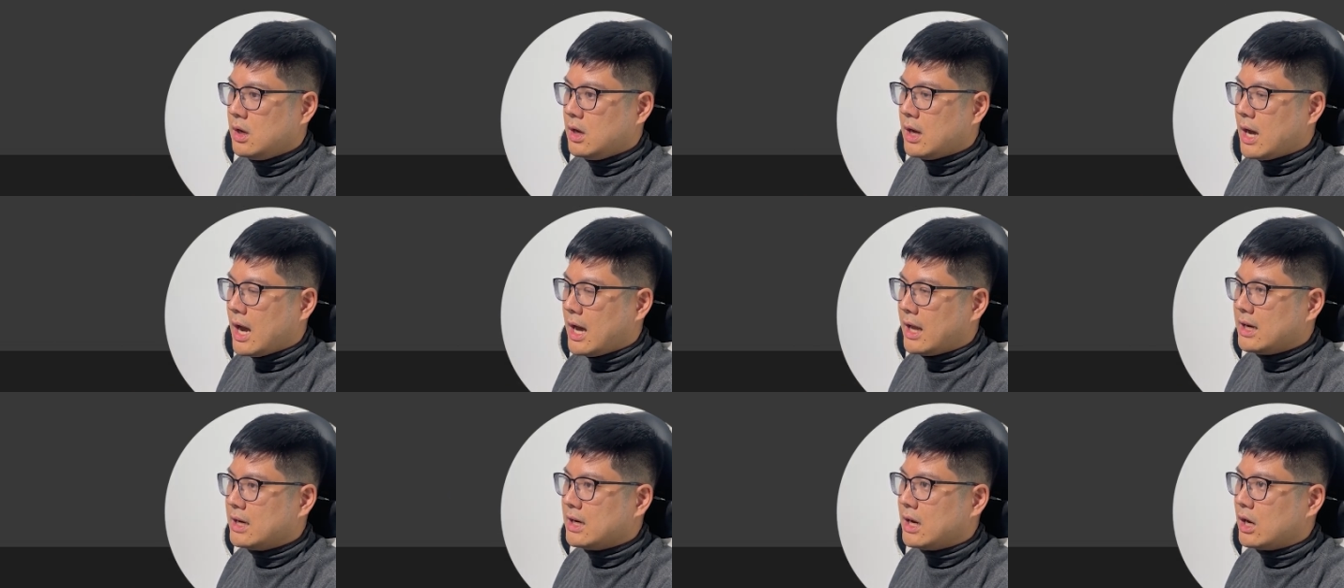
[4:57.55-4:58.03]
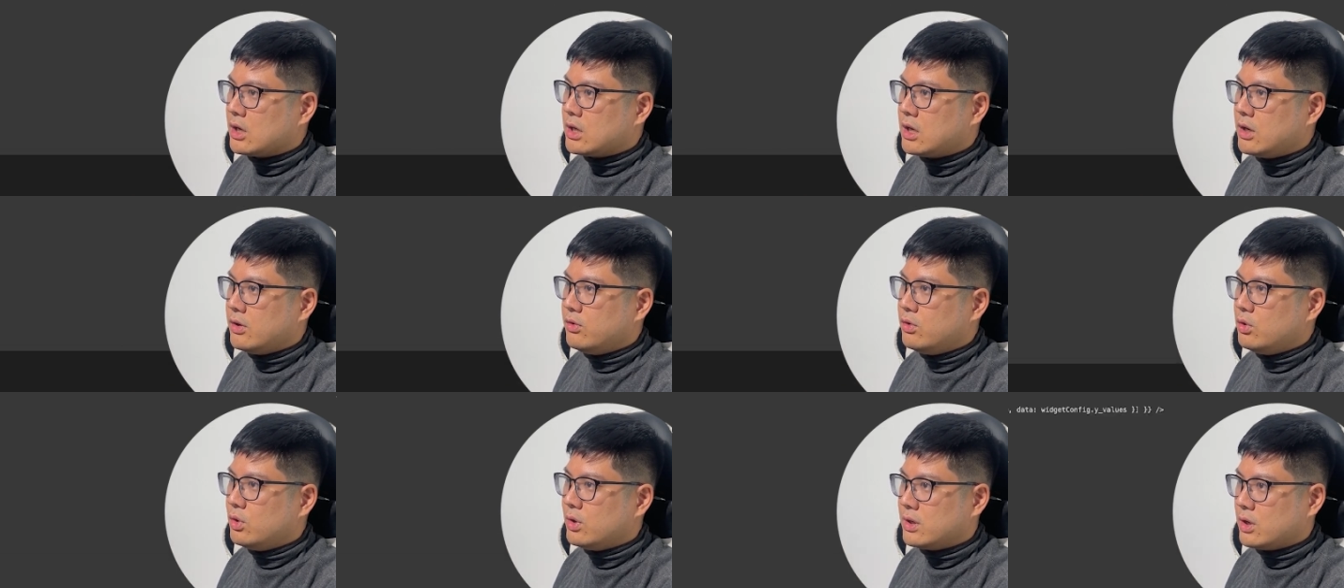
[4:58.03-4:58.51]
And then I'll give
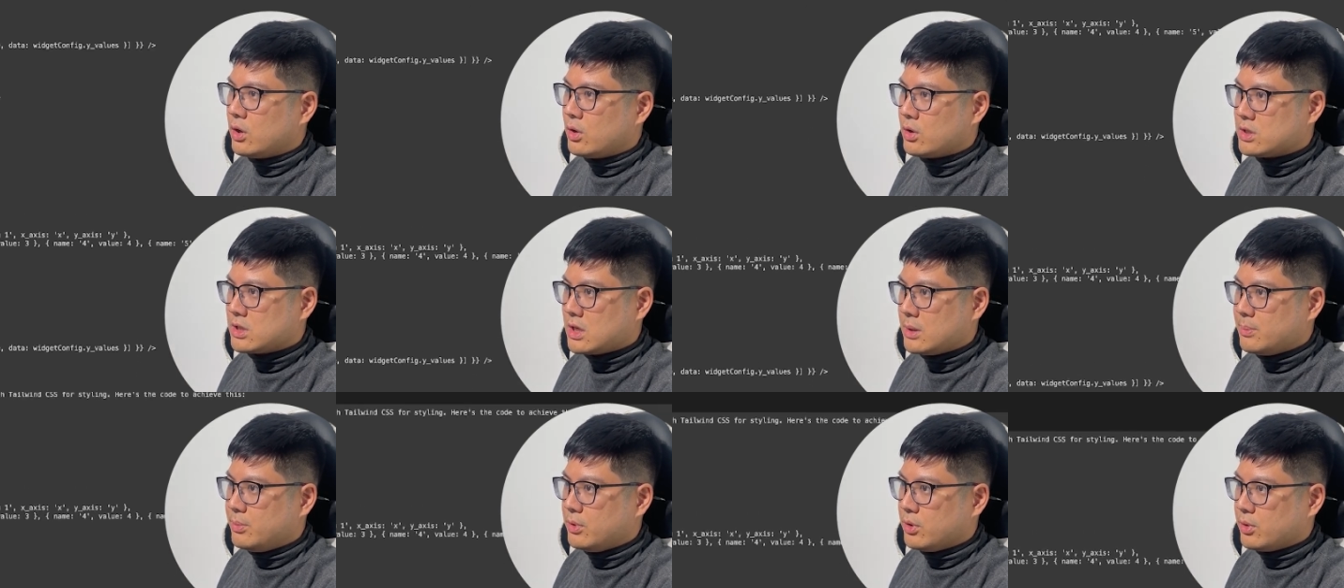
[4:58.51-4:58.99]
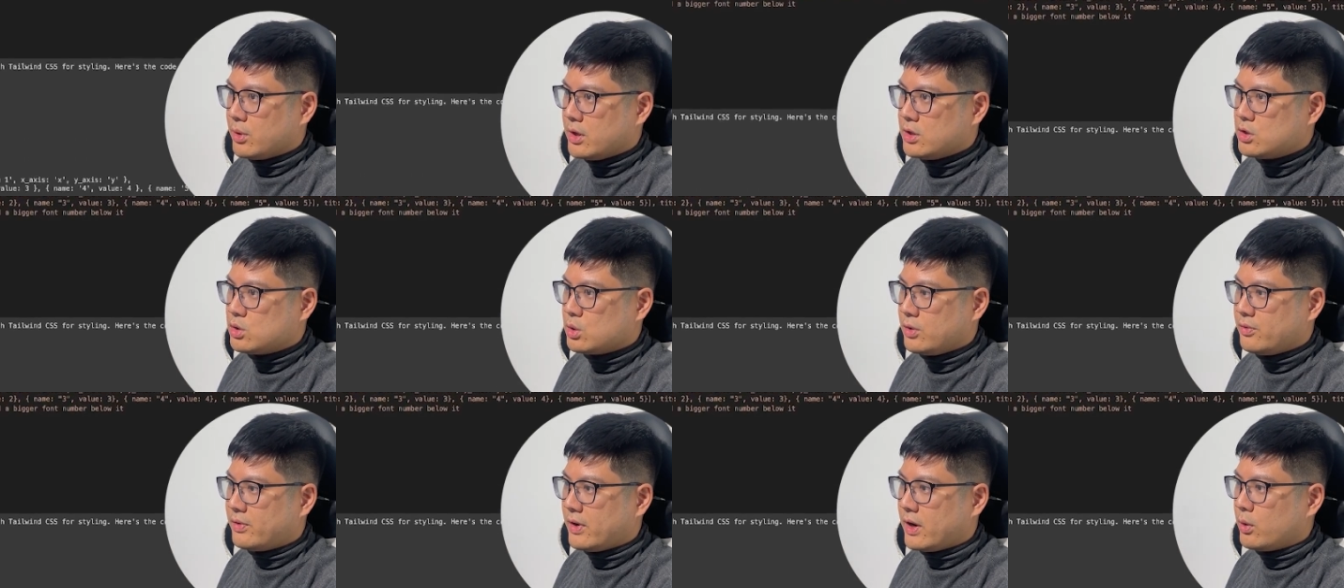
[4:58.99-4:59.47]
you another example, right? So
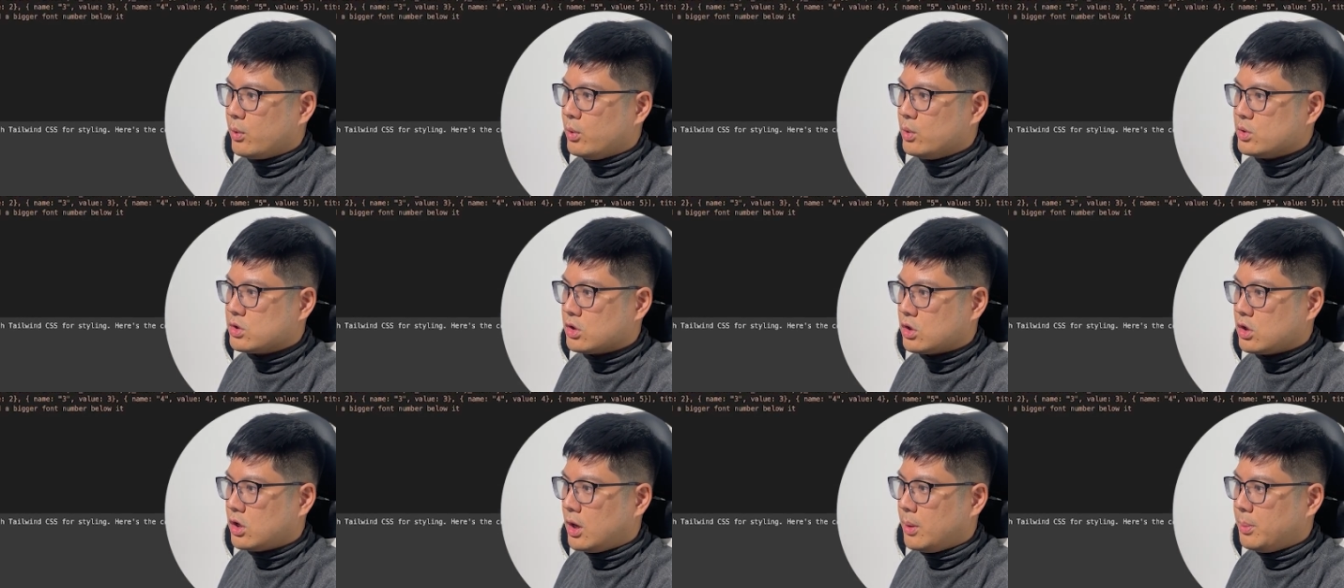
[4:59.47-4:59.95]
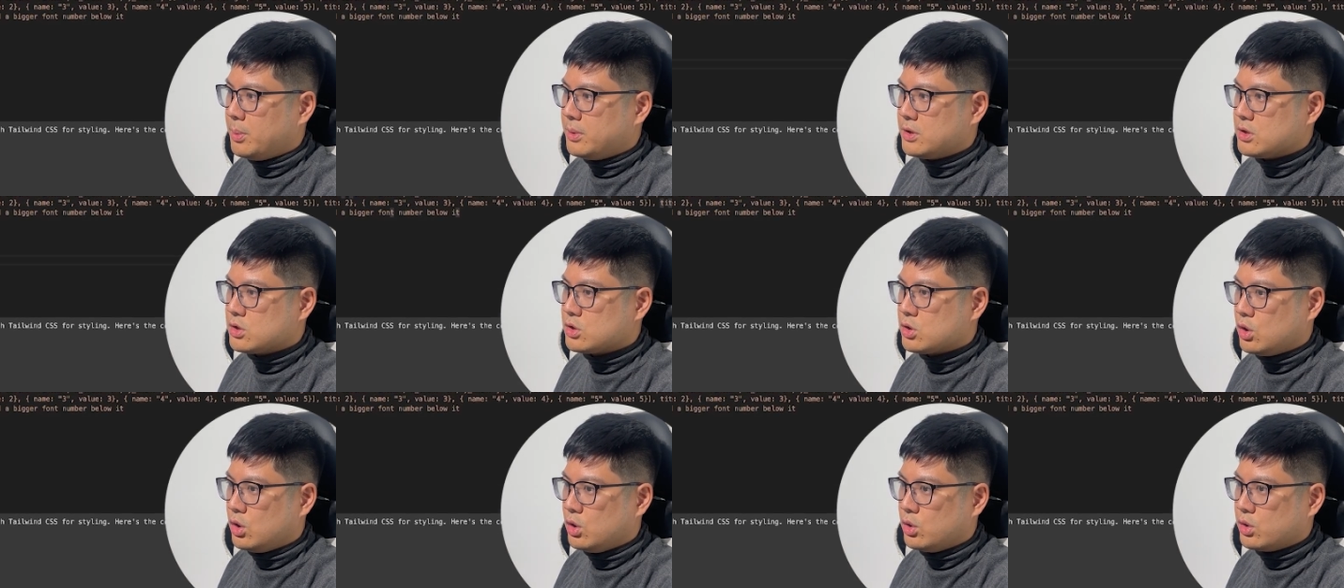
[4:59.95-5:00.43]
if I was to copy this
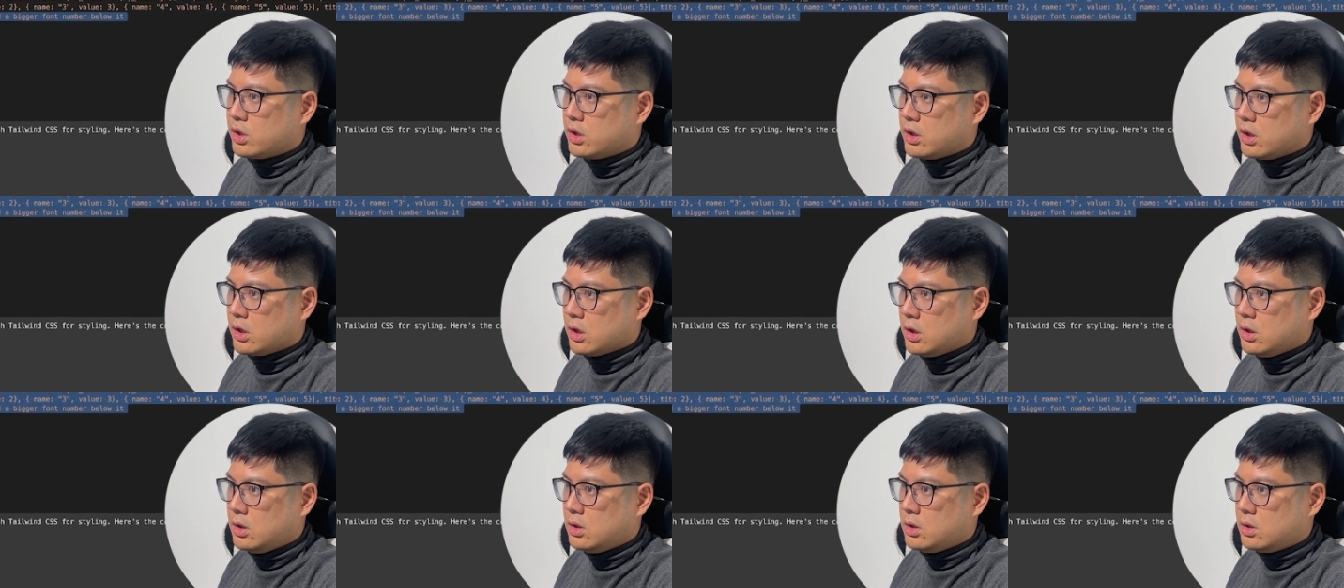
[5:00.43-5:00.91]
code here,